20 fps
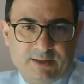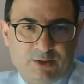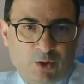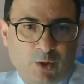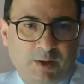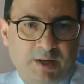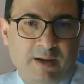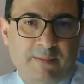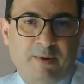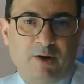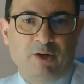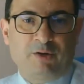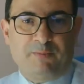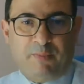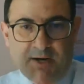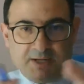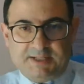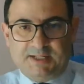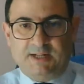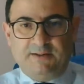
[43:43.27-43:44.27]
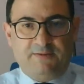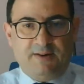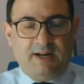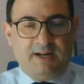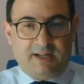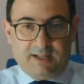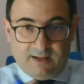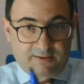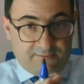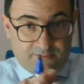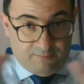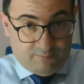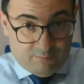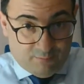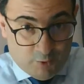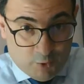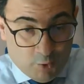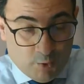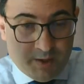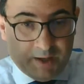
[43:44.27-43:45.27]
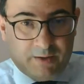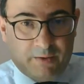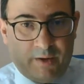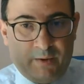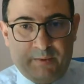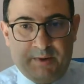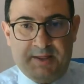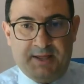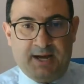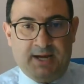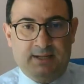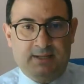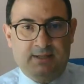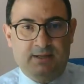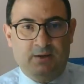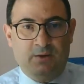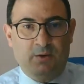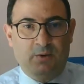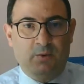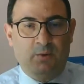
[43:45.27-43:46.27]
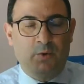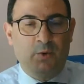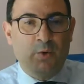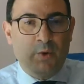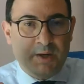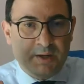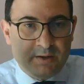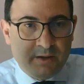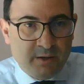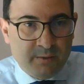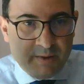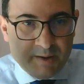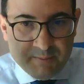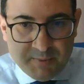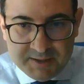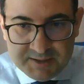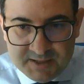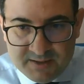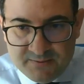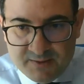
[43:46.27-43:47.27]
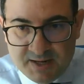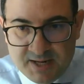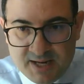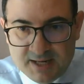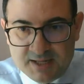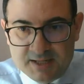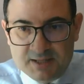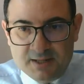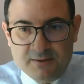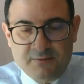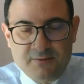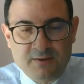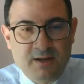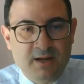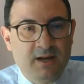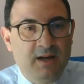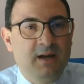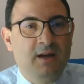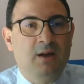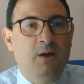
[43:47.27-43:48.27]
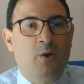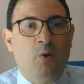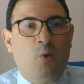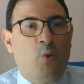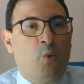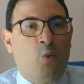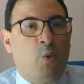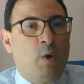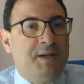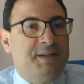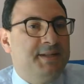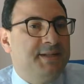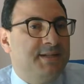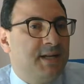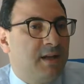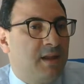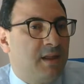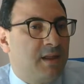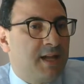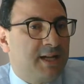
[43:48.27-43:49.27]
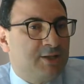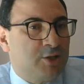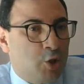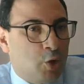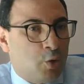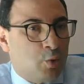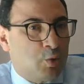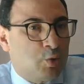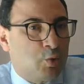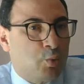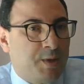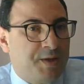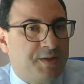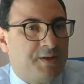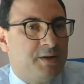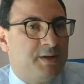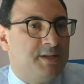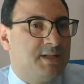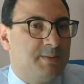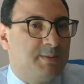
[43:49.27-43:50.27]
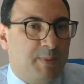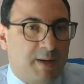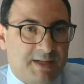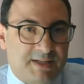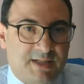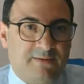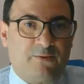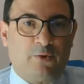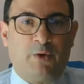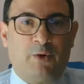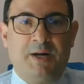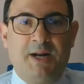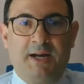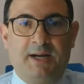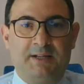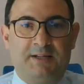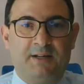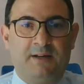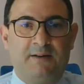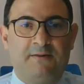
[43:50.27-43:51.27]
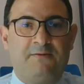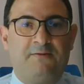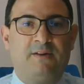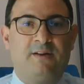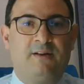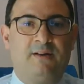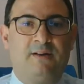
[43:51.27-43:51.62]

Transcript: talk about positive, negative. You agree with that? You agree with positive and negative? What is it that shows whether it's positive or negative?